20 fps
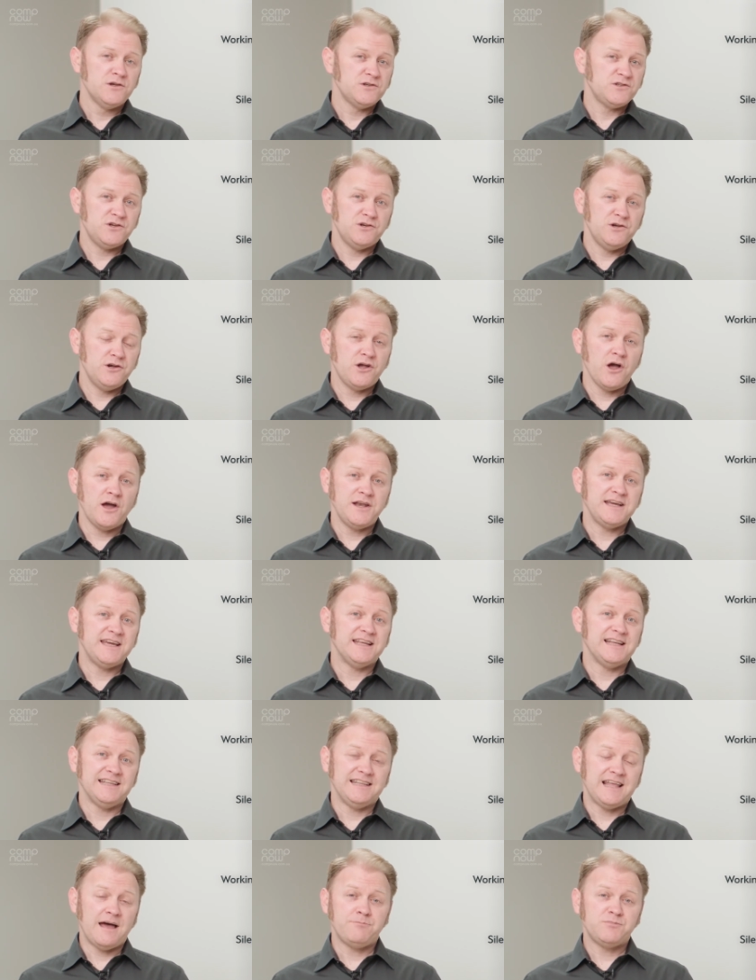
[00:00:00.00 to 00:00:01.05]
So you're going to get
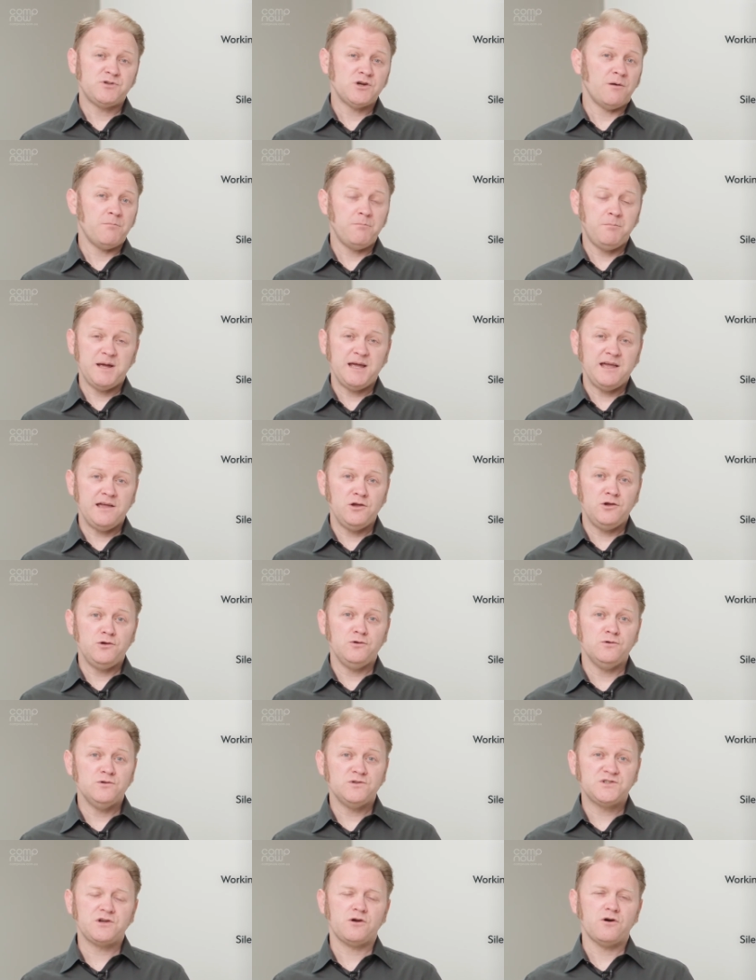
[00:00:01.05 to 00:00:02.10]
a laptop being
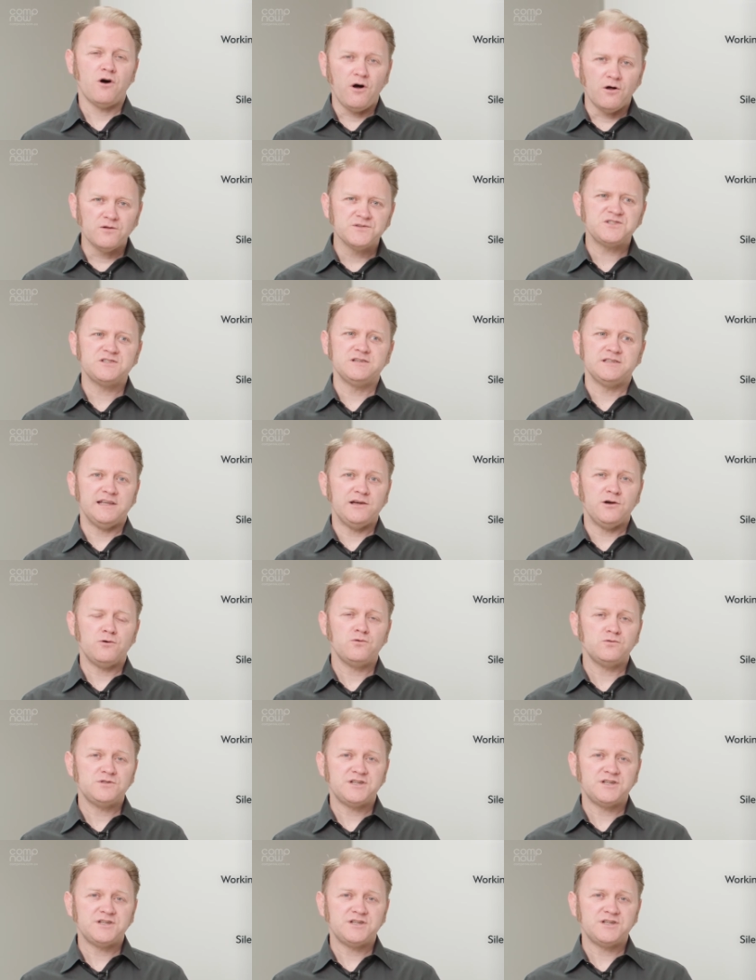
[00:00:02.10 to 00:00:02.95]
used constantly all